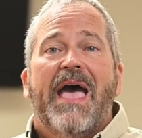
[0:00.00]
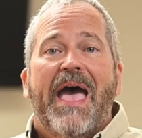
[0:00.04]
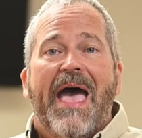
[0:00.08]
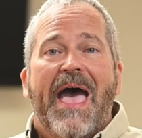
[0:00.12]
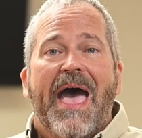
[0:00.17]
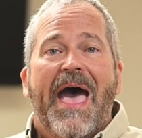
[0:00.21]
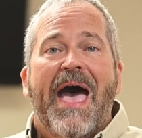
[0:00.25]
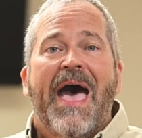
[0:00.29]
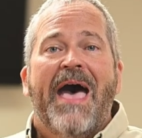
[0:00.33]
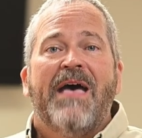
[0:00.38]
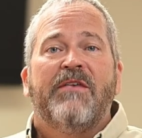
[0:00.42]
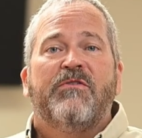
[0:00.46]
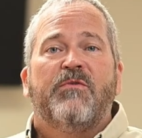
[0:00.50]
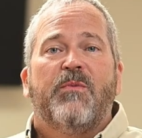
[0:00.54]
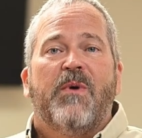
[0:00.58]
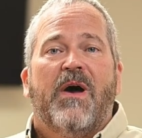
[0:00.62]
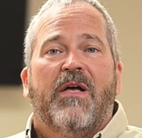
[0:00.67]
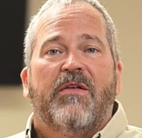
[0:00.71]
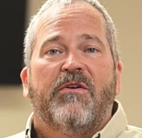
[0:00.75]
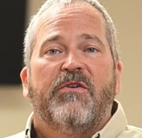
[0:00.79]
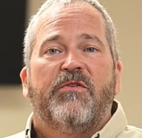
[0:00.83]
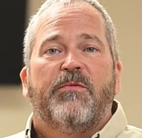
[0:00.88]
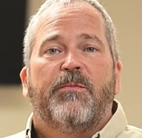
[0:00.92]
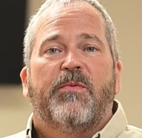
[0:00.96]
as well
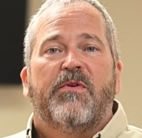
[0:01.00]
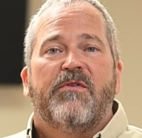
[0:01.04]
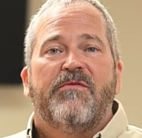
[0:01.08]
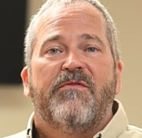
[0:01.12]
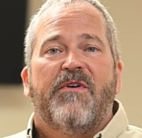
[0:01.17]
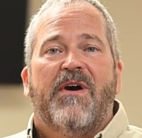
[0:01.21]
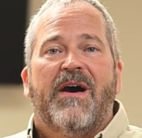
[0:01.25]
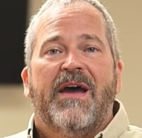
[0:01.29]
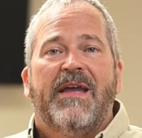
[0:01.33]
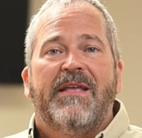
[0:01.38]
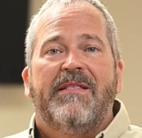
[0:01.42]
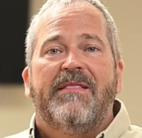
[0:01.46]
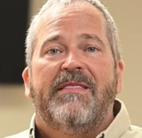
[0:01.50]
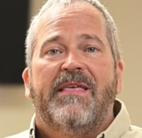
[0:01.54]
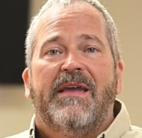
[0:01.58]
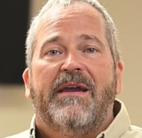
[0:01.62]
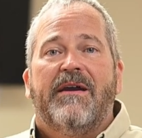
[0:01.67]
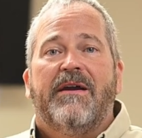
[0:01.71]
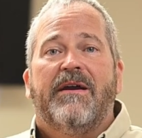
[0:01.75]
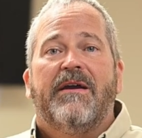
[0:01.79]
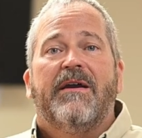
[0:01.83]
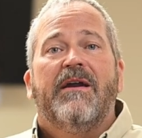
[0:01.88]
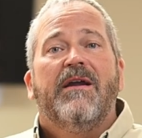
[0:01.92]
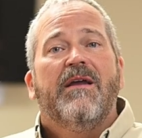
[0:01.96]
as provide
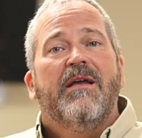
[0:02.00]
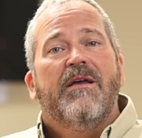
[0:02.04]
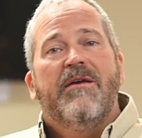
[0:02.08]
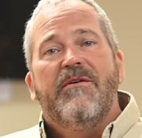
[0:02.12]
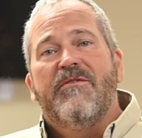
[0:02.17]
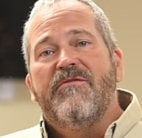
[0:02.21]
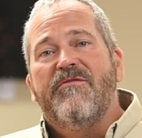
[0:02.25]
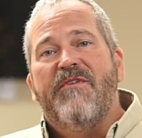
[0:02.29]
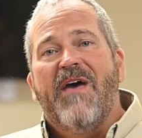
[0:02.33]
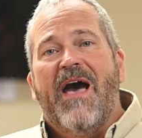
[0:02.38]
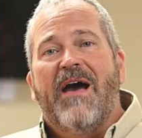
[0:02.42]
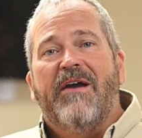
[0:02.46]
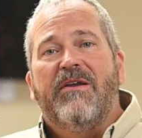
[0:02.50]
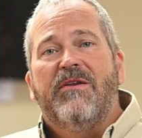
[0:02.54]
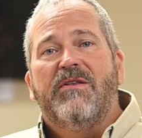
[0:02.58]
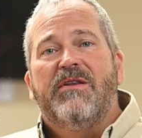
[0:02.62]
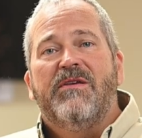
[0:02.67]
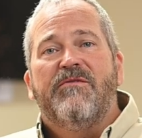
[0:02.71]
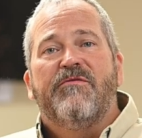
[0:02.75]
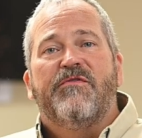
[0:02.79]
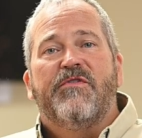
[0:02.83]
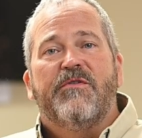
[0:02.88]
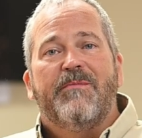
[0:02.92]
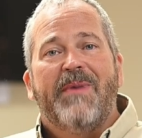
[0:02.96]
their valued
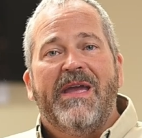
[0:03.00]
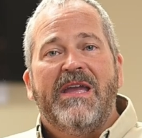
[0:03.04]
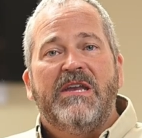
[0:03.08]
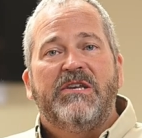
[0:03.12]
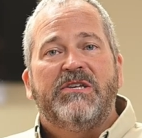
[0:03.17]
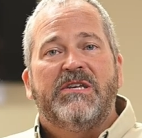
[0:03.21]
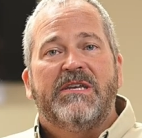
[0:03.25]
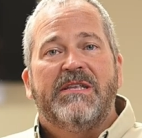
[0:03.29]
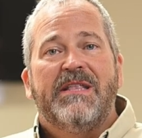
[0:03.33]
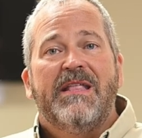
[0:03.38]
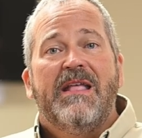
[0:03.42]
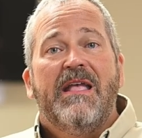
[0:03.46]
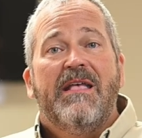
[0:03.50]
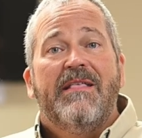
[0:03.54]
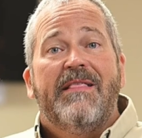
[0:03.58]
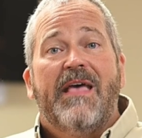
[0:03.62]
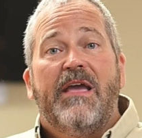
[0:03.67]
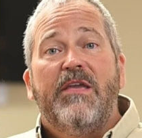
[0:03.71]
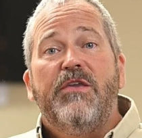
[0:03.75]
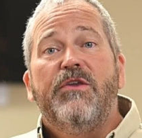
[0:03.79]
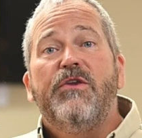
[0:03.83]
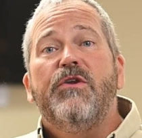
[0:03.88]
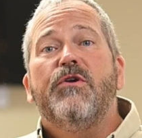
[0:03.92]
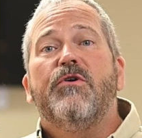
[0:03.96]
information that
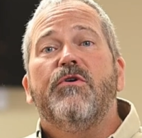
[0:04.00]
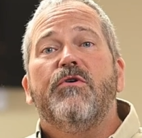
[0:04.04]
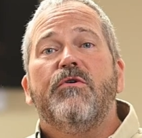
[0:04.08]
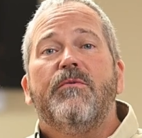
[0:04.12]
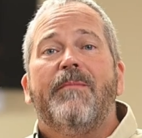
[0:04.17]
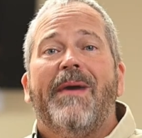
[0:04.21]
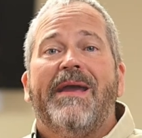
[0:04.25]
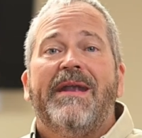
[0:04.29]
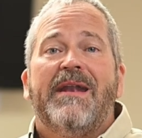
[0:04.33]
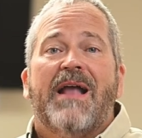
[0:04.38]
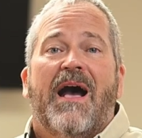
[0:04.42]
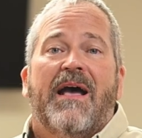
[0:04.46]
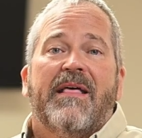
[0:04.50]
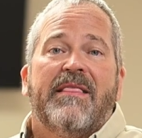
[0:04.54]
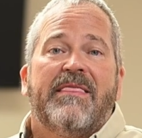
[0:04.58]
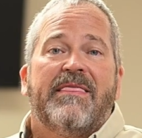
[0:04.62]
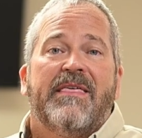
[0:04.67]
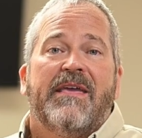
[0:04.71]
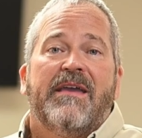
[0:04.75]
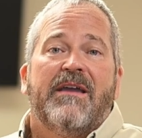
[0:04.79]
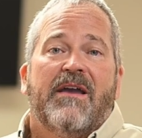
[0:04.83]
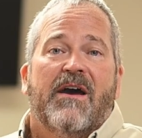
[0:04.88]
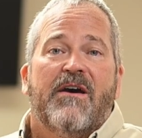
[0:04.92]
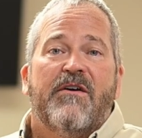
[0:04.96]
you may not
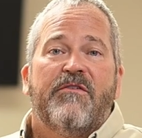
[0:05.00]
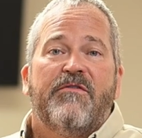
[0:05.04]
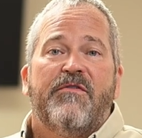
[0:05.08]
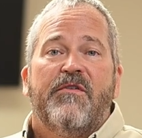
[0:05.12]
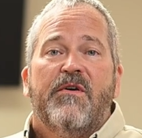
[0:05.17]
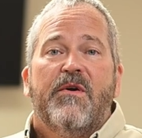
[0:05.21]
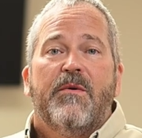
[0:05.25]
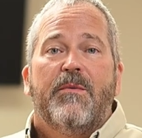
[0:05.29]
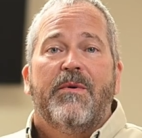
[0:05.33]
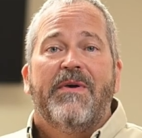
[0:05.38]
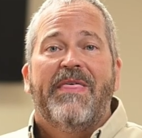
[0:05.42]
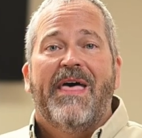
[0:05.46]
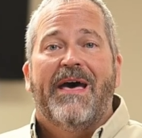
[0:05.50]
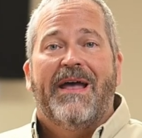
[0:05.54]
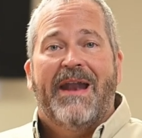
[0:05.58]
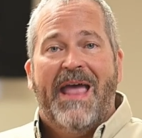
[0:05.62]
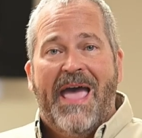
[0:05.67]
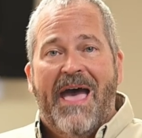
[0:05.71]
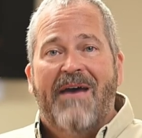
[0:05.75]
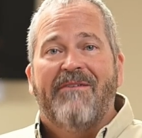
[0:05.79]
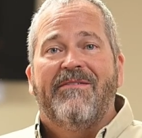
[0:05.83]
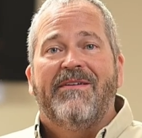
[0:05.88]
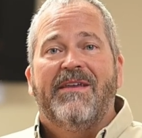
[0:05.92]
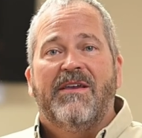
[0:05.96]
think of without
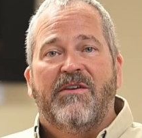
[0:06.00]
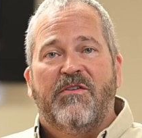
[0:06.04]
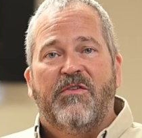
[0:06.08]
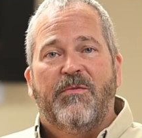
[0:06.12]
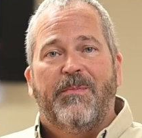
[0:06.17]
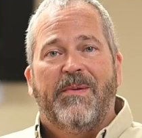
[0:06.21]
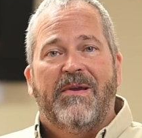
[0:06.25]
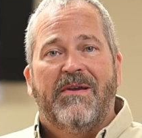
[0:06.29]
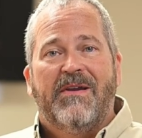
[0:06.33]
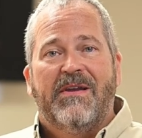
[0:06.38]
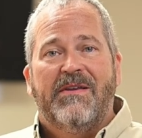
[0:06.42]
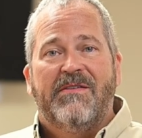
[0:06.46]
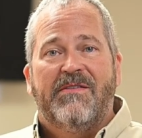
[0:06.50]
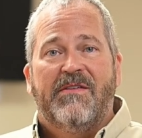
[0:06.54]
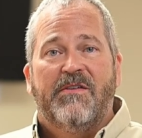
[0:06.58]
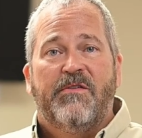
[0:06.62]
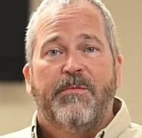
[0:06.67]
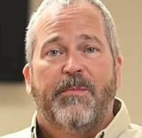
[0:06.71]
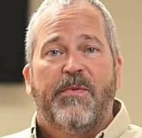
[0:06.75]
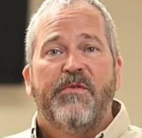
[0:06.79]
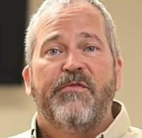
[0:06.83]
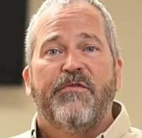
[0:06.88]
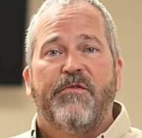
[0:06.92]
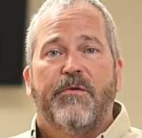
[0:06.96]
having experienced this
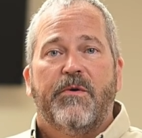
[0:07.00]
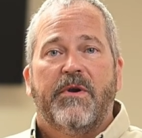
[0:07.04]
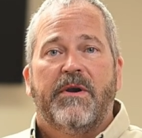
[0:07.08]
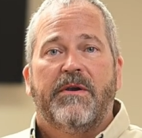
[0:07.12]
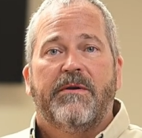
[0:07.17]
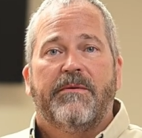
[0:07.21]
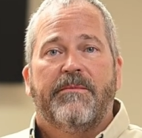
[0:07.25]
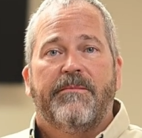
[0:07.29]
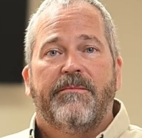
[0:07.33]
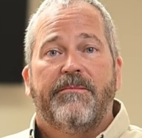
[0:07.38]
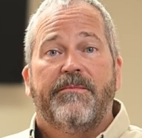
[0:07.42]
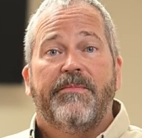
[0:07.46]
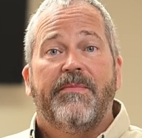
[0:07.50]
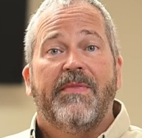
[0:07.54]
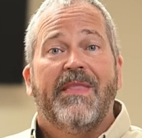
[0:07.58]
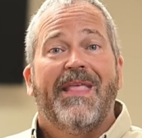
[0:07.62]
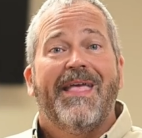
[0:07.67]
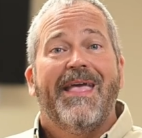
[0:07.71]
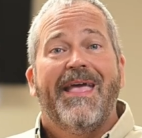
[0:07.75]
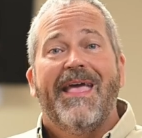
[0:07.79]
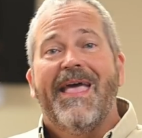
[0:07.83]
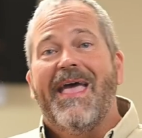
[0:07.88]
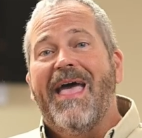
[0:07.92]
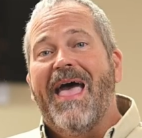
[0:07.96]
before.
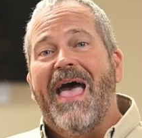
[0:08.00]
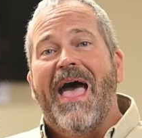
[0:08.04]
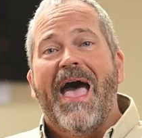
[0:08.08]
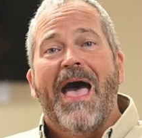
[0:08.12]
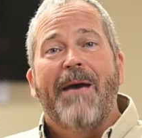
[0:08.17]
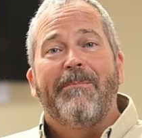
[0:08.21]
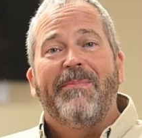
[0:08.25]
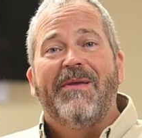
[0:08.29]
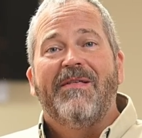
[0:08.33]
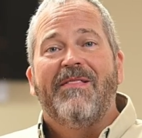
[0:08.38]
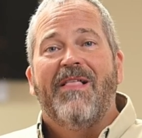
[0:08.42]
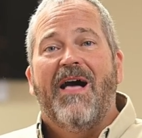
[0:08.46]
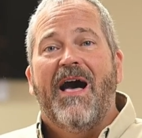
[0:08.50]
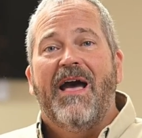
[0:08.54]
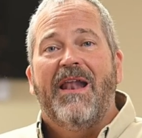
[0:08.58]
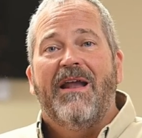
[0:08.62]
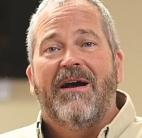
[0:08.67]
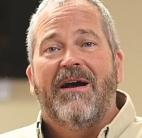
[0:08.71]
Happy lot